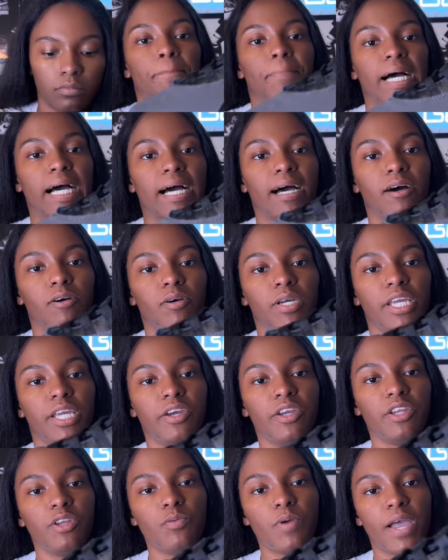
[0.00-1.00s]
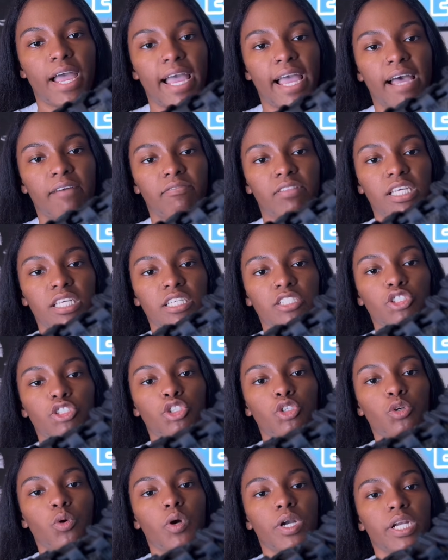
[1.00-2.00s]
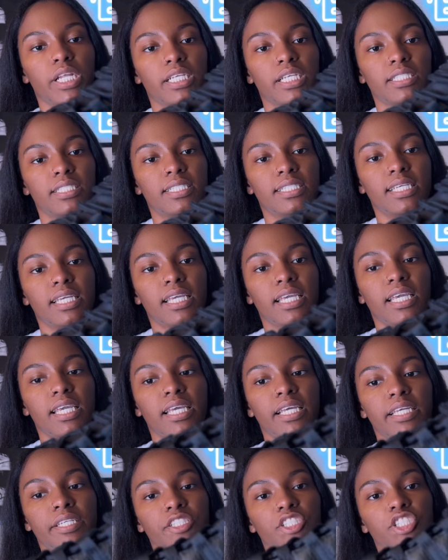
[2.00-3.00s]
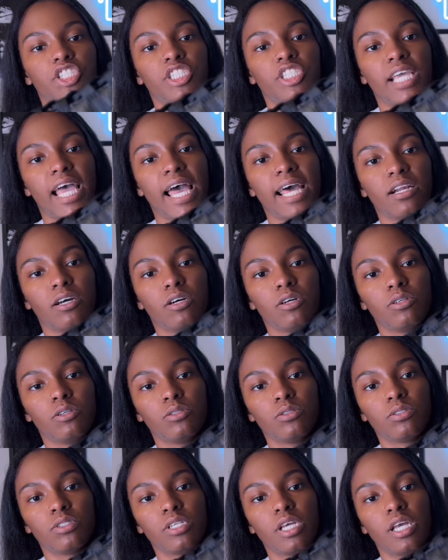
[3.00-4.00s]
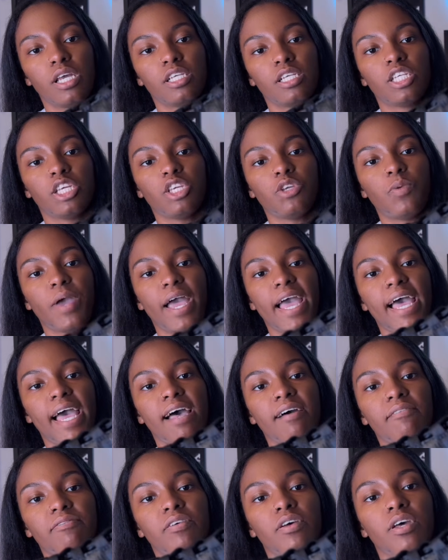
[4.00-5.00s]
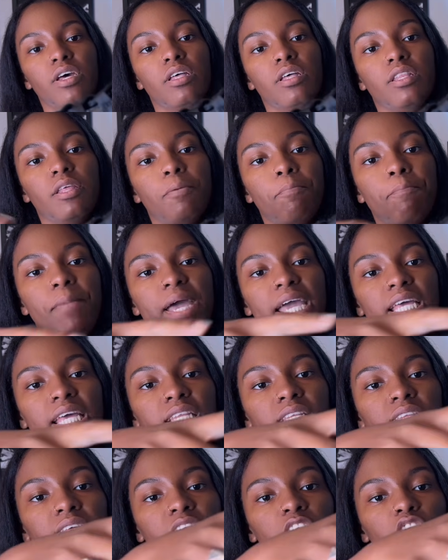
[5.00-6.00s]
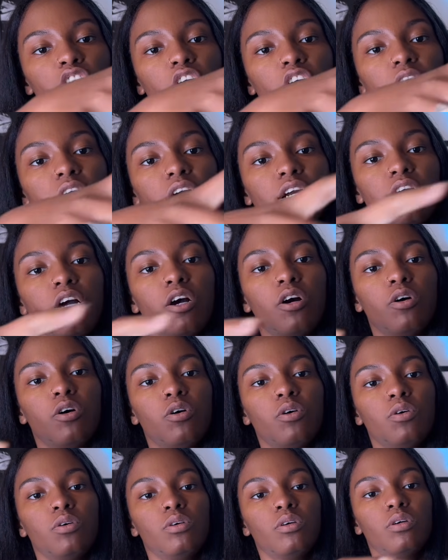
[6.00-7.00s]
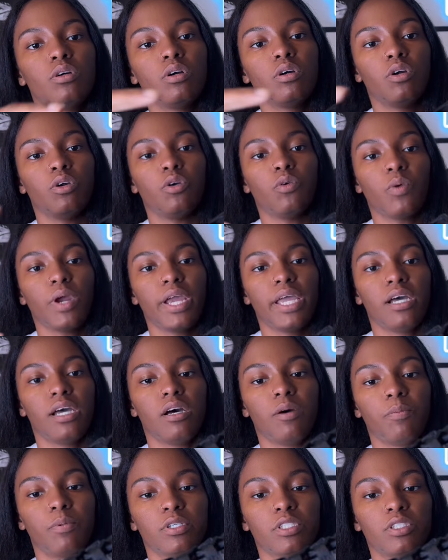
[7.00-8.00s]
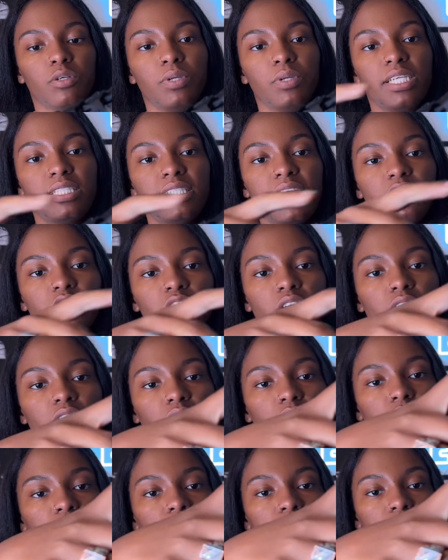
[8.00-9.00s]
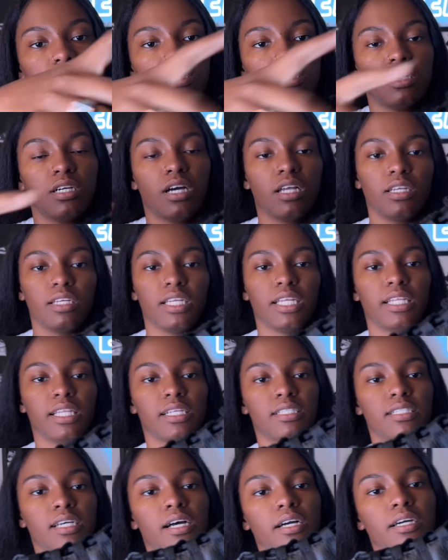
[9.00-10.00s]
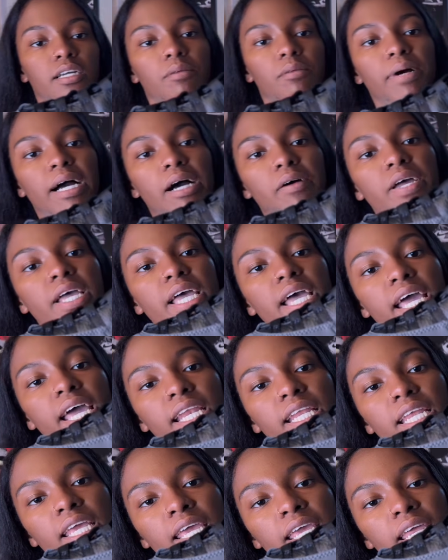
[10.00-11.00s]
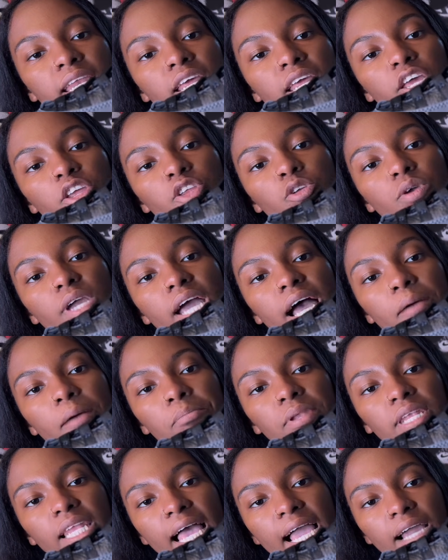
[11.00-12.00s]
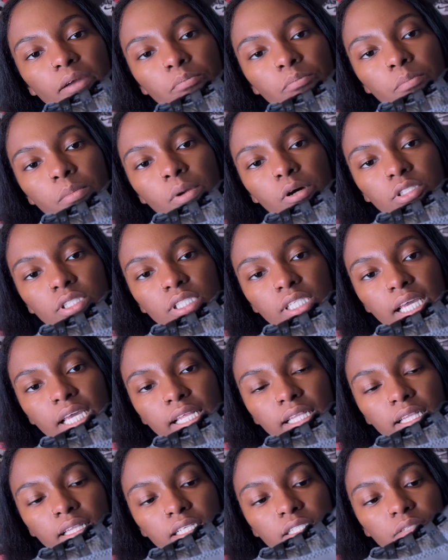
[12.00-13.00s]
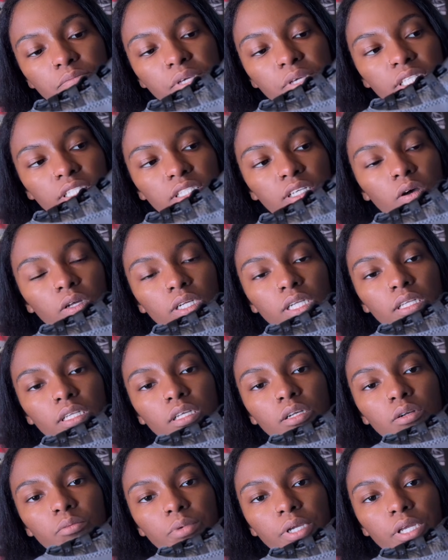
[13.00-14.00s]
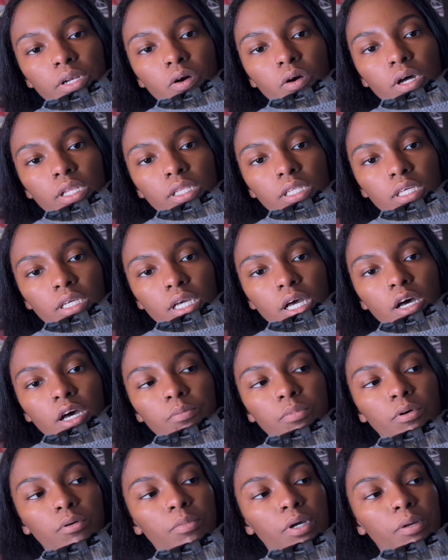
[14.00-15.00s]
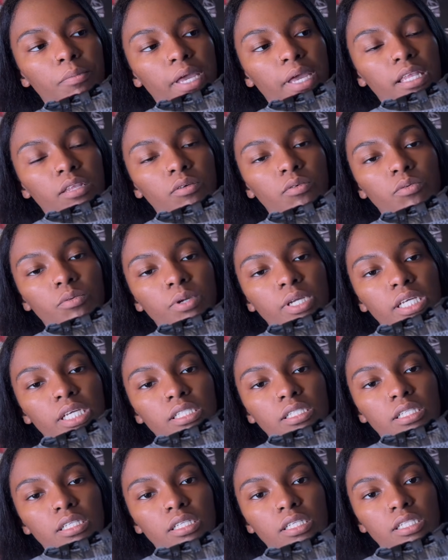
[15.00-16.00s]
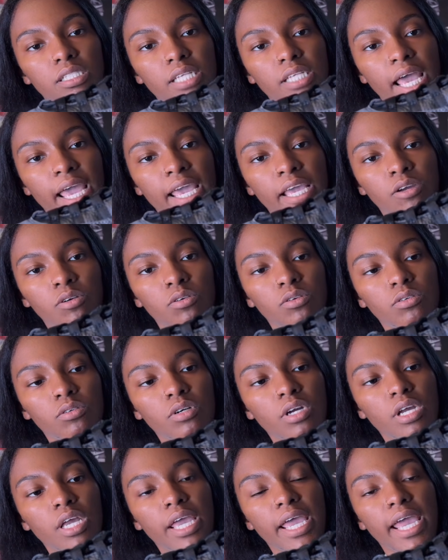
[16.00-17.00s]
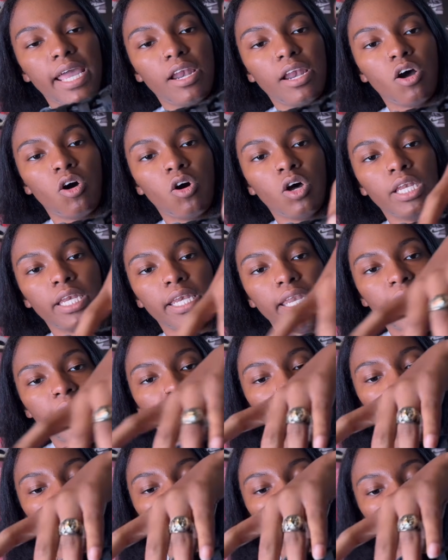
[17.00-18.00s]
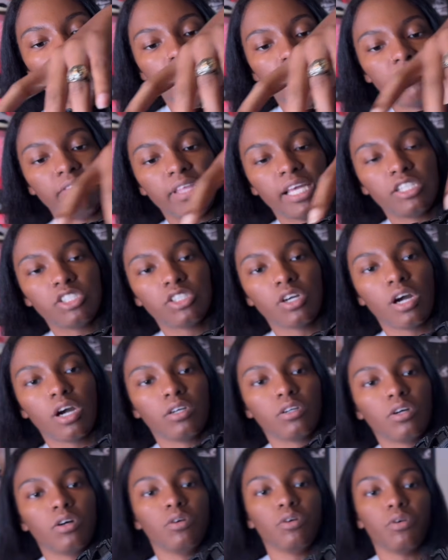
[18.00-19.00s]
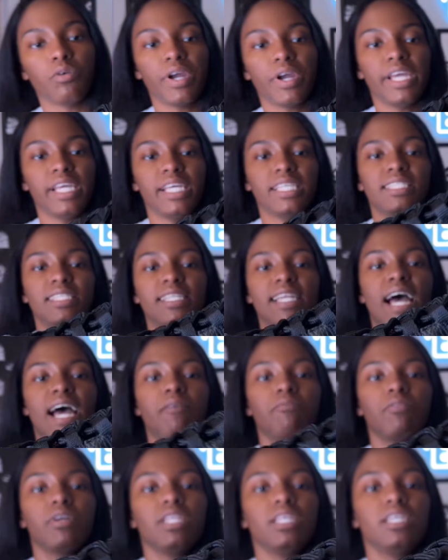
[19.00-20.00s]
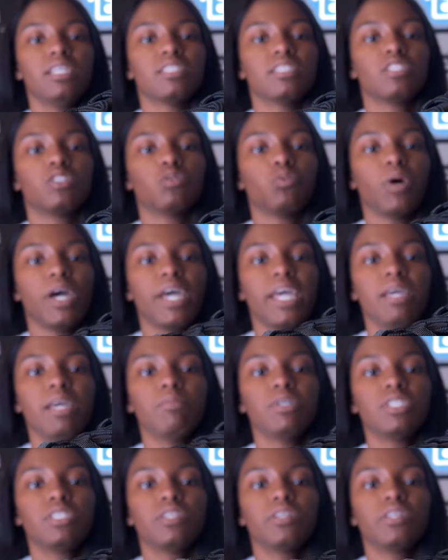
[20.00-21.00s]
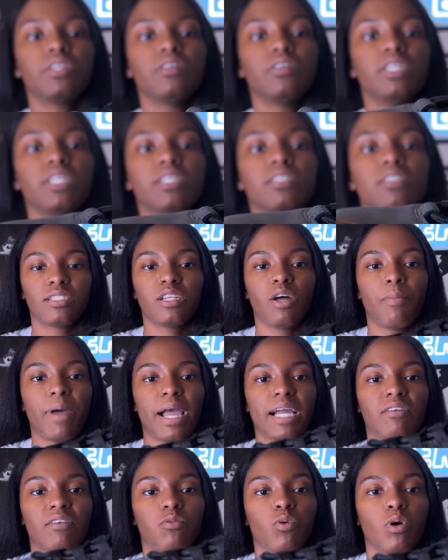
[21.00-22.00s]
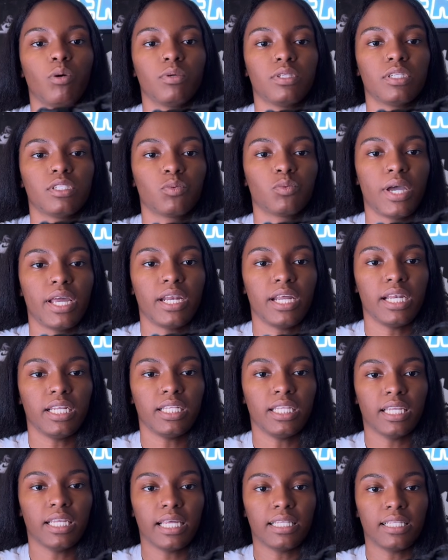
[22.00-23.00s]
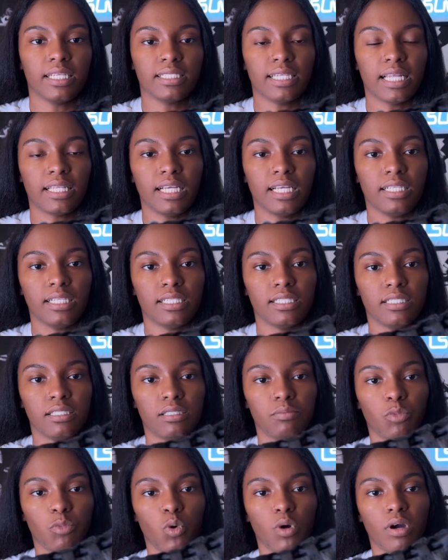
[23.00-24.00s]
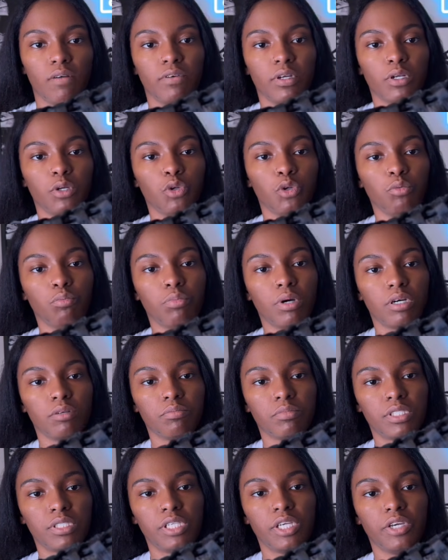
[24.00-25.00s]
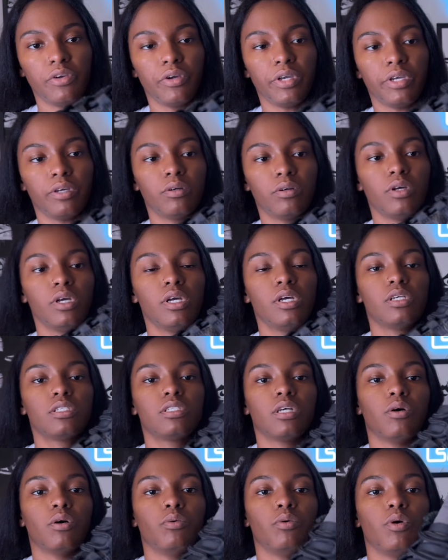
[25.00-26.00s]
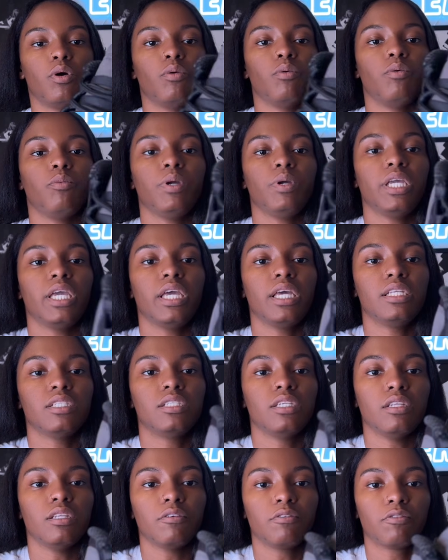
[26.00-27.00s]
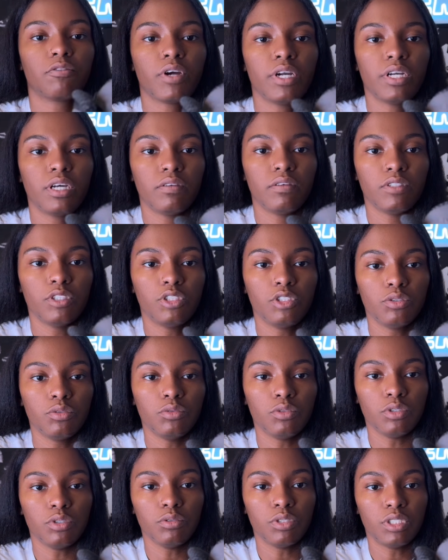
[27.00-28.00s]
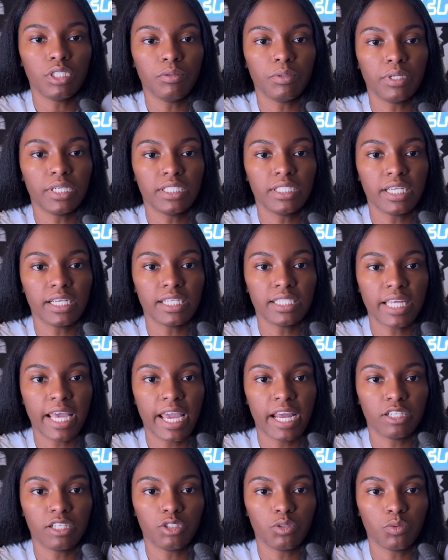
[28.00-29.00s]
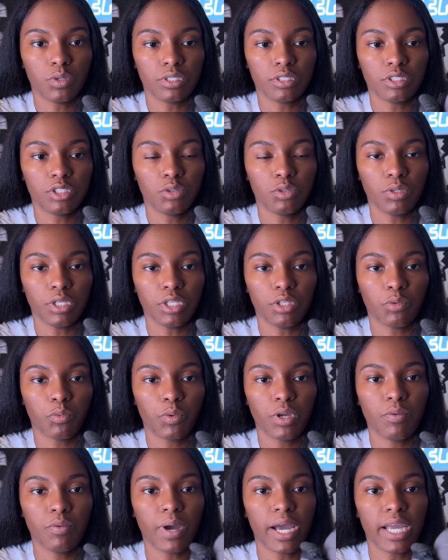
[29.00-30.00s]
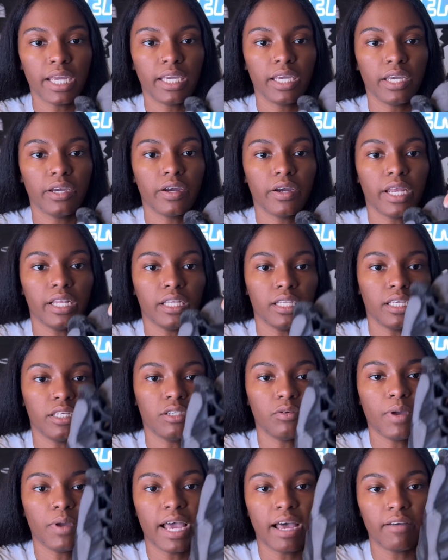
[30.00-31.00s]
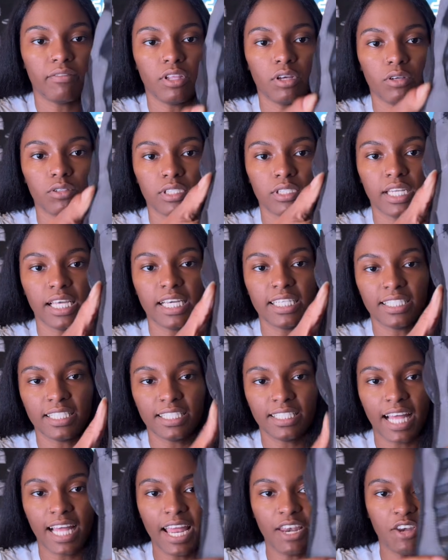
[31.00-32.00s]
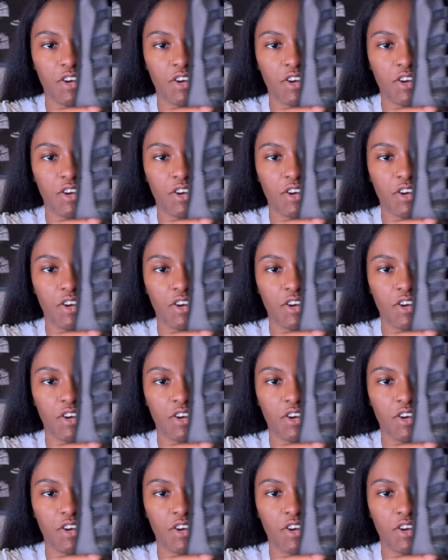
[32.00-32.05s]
Wow, here you have the Jordan 10 Shadows. So you have the mainly charcoal gray upper. So when they say charcoal, this is the color that they're talking about. And then you got black mostly at this midsole and a little bit on the upper. But mainly when we get to this ankle and on down, you have that charcoal gray. It's not really a suede material there. no back and forth with the suede or anything like this. I think this is more of a nubuck material. So when we get into the front of the shoe, you see where it says Air Jordan 23 right here, and then you have those laces. I